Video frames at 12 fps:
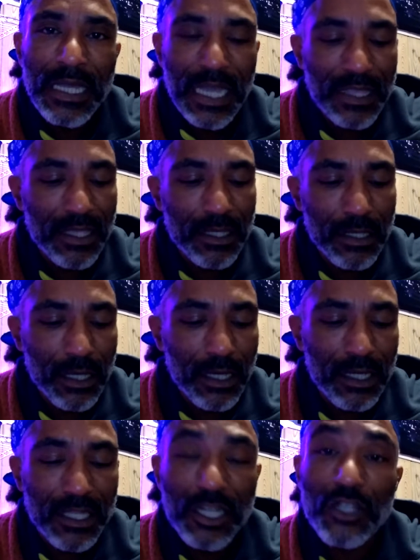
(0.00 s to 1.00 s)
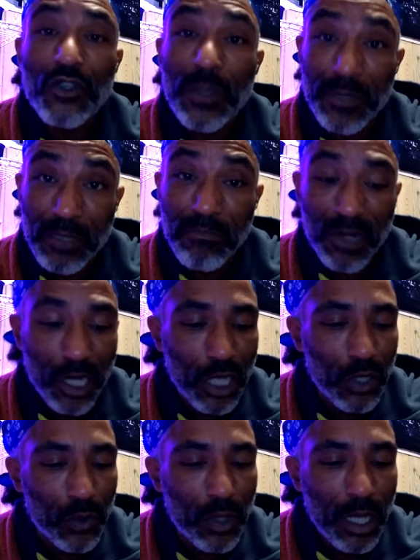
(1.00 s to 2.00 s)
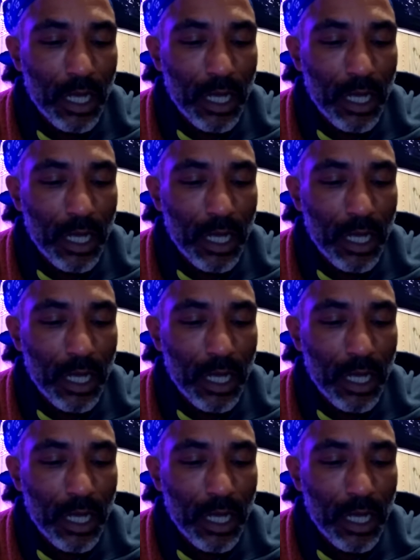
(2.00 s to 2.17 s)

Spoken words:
in the description below.